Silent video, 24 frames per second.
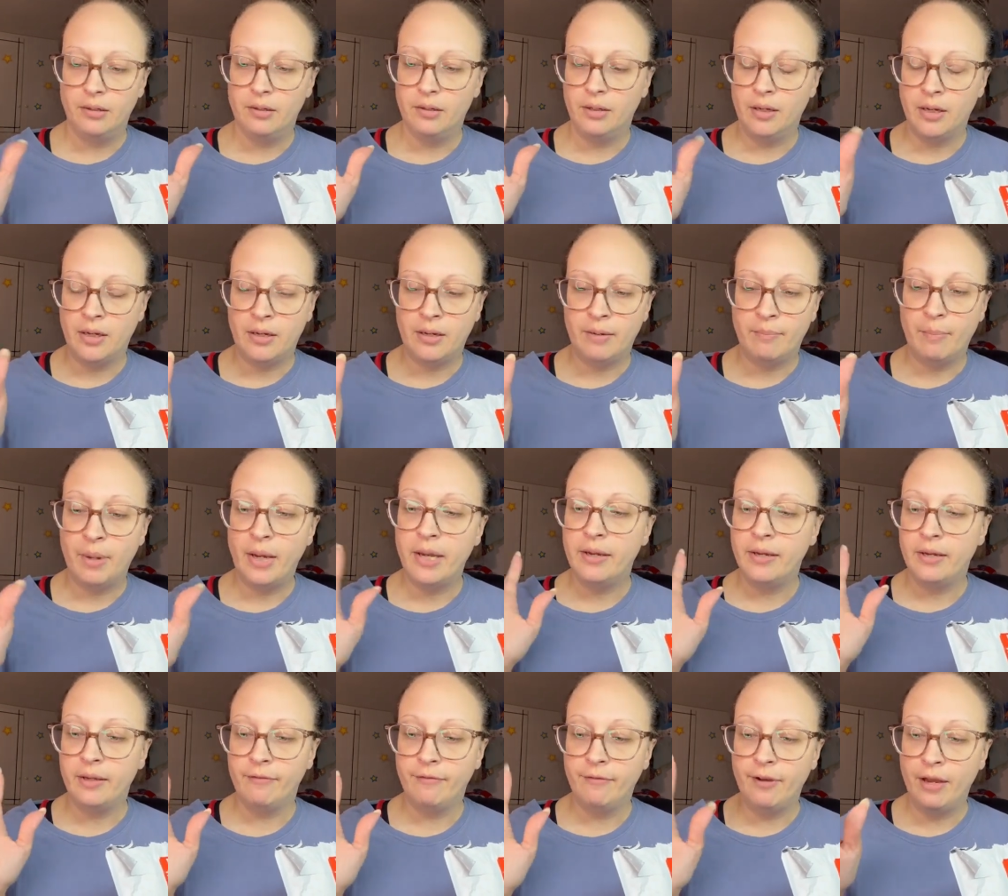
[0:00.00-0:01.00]
um,
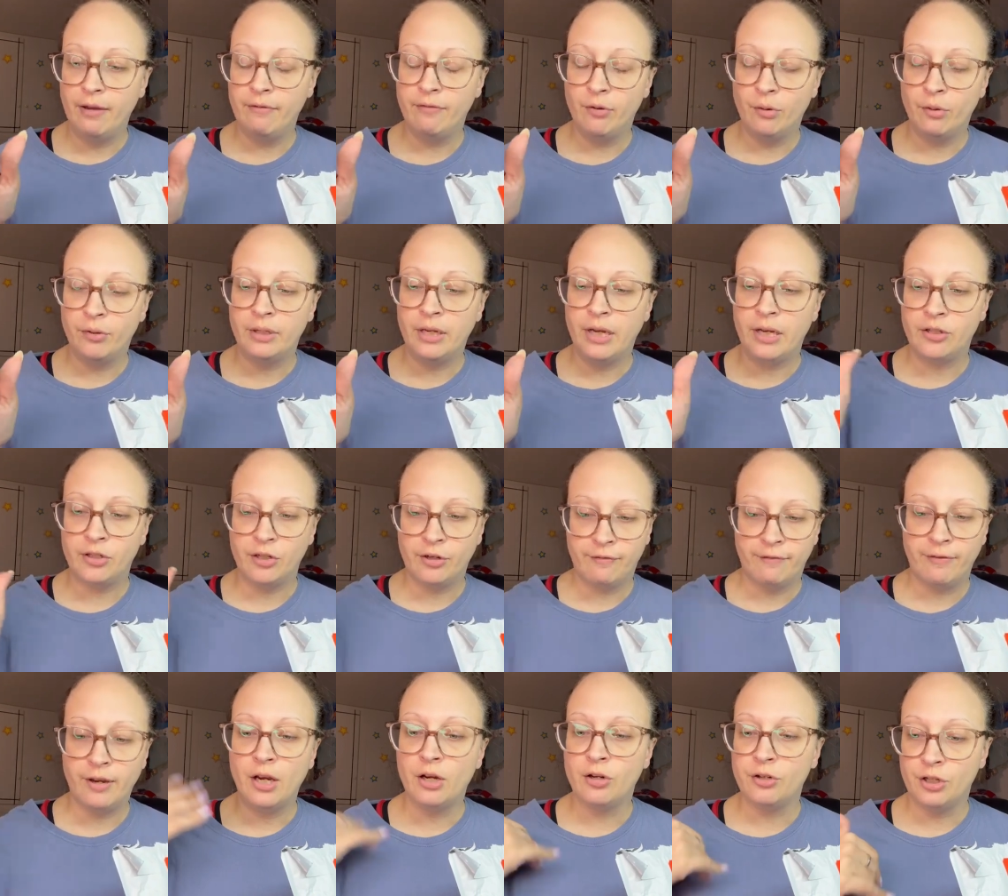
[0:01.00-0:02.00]
my five-year-old gets her
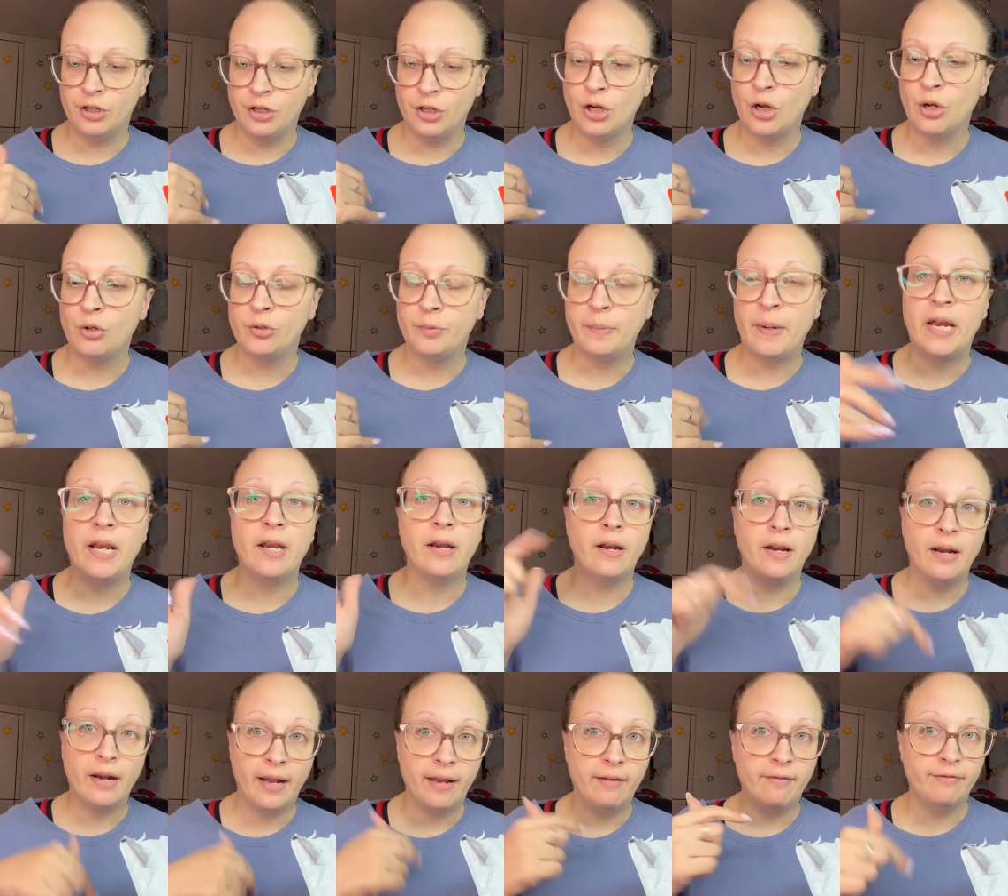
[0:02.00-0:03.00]
fingers and toes painted,
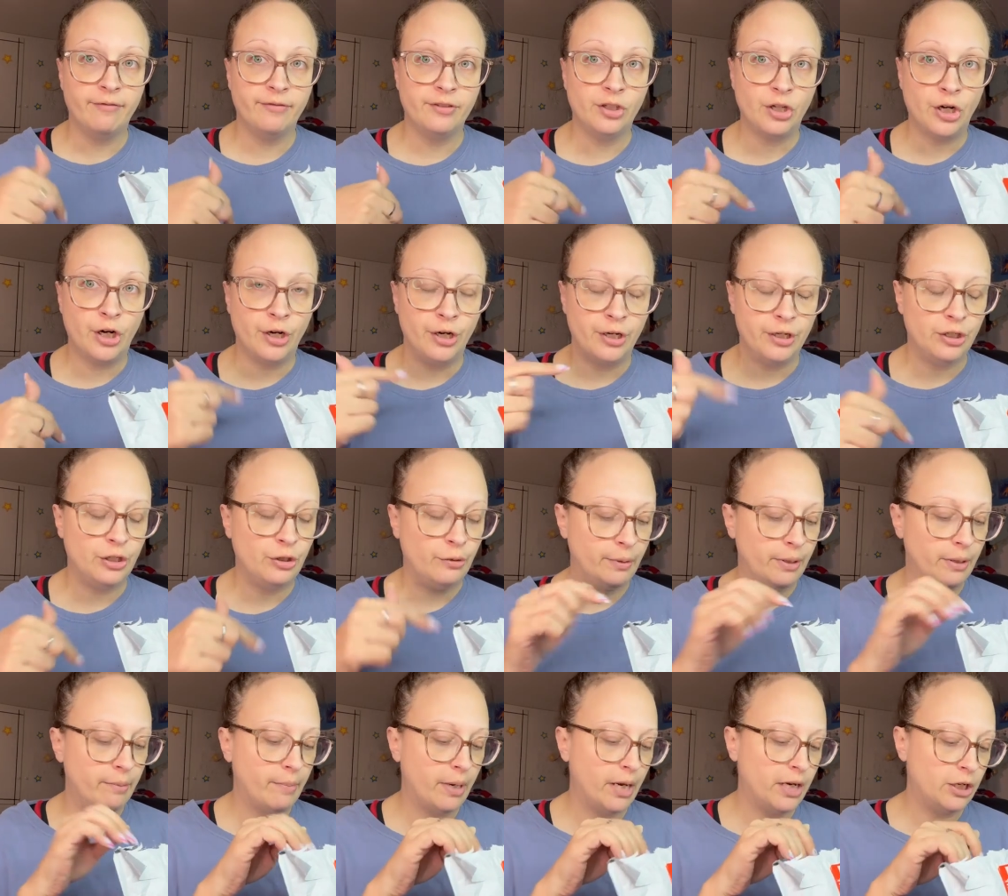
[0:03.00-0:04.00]
and I've started
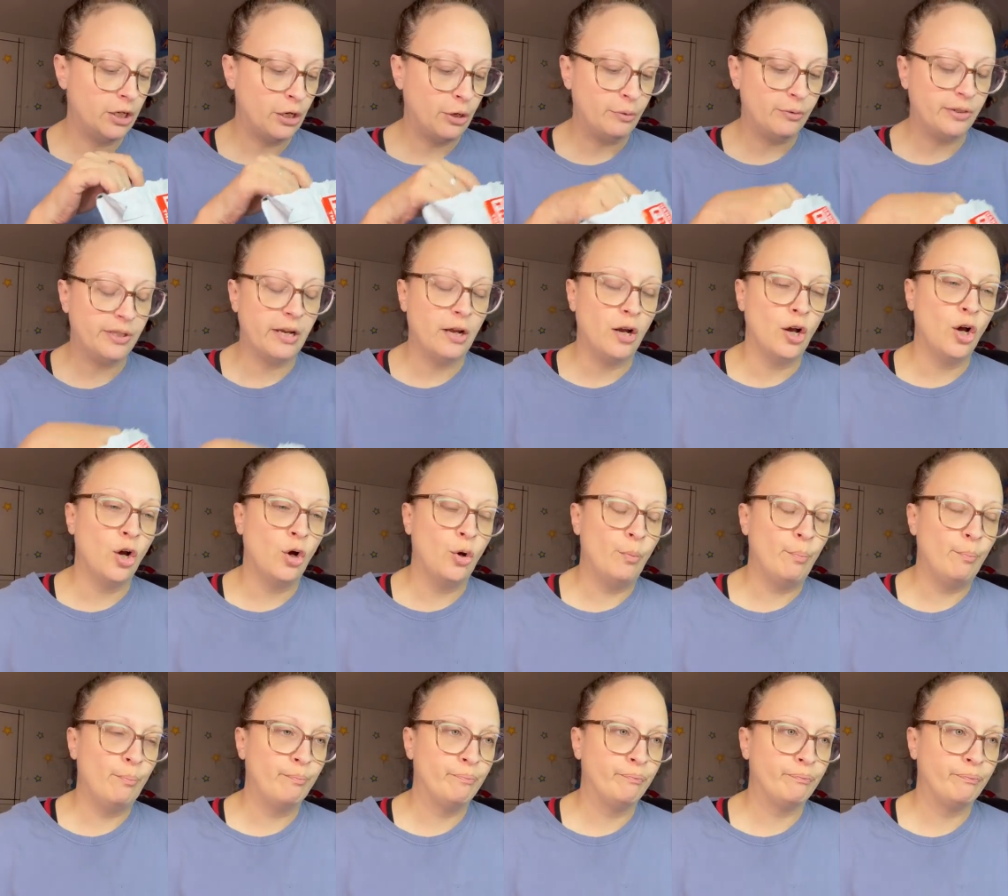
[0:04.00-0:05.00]
doing my toes at home.